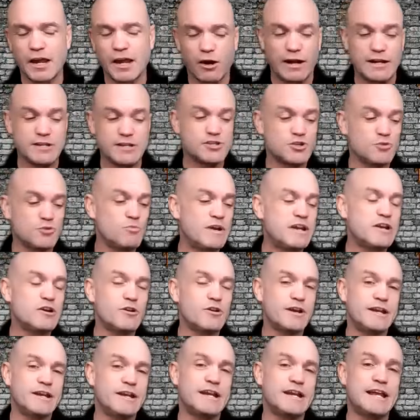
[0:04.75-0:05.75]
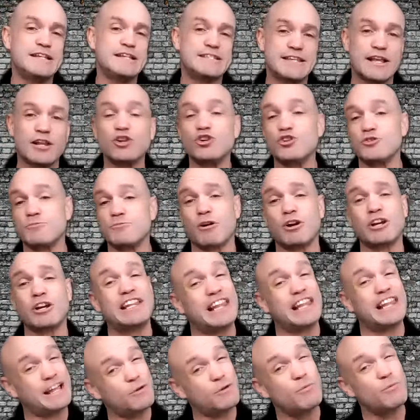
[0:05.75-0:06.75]
All right, so we are in a seller's
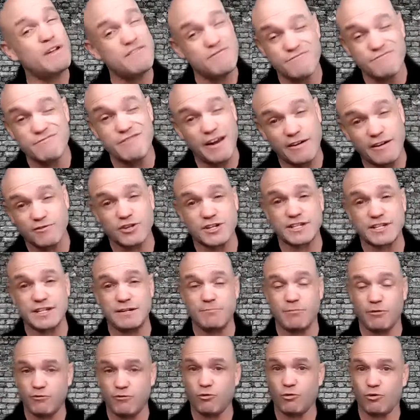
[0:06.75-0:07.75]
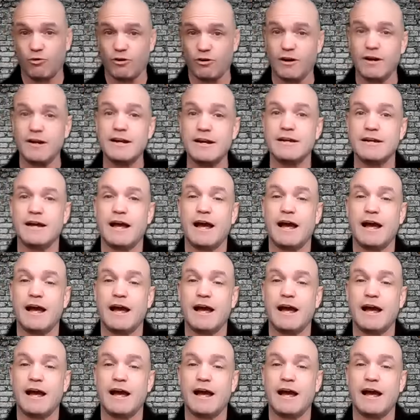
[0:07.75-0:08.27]
market like we've never seen before.